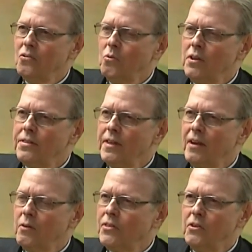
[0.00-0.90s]
with
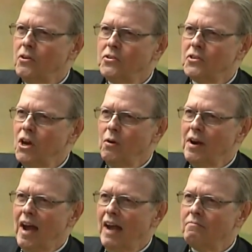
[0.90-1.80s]
uh, with the nuncio or
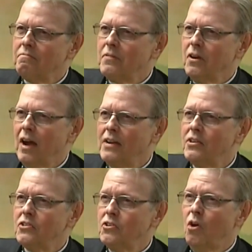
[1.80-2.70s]
not. You know, I
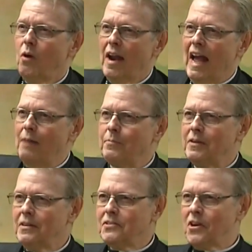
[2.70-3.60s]
just know what
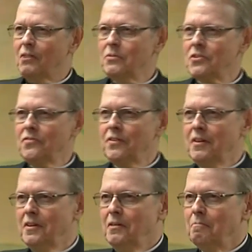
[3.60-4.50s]
happened in terms of
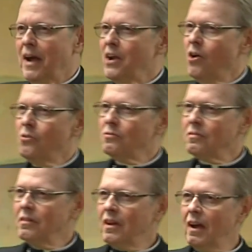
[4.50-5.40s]
my own
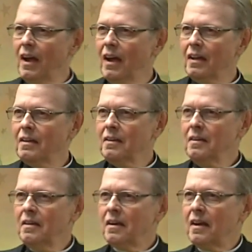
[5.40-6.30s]
uh,
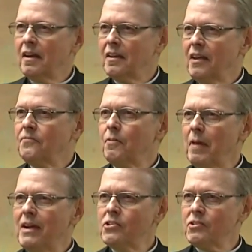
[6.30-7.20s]
uh,
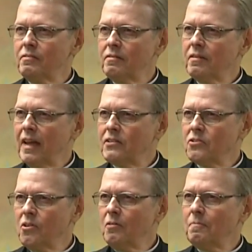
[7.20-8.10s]
information.
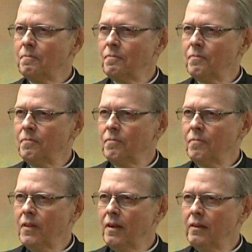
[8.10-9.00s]
That's all.
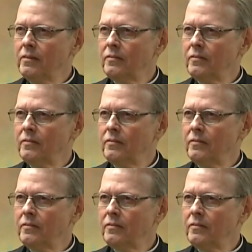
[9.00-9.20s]
Yeah.